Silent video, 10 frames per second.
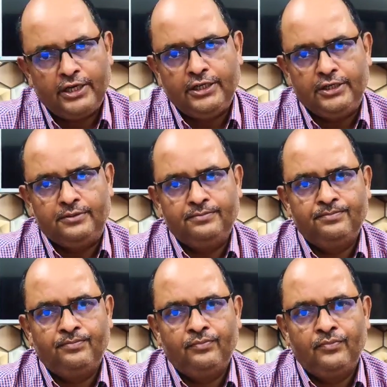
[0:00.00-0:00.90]
credit.
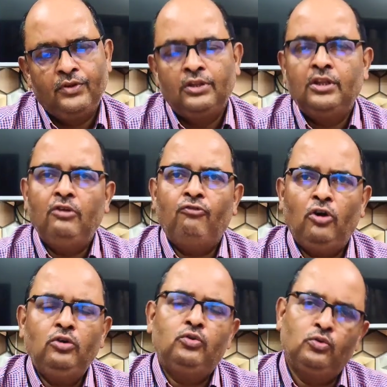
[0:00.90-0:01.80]
They
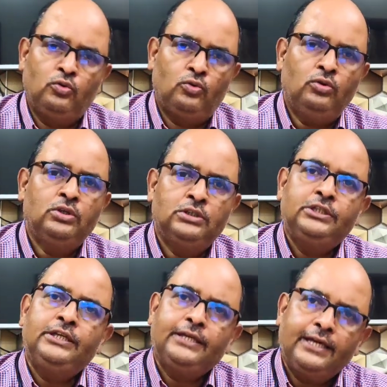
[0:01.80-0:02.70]
want to know
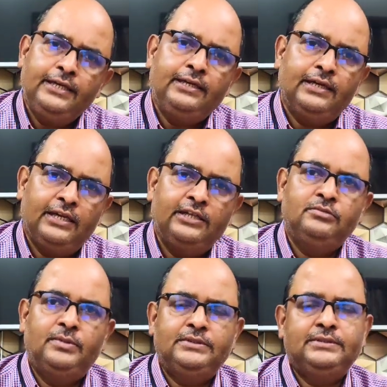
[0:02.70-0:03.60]
the credit
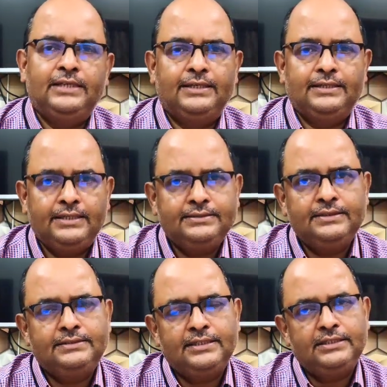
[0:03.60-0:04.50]
arrangements that
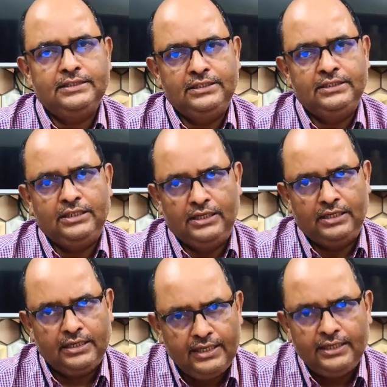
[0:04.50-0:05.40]
existed in
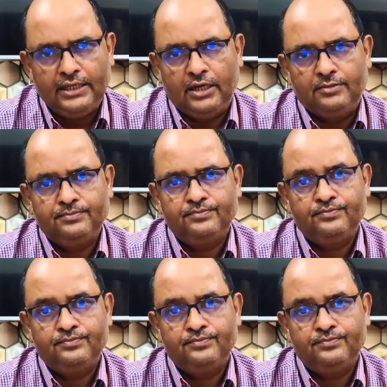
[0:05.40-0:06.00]
their area.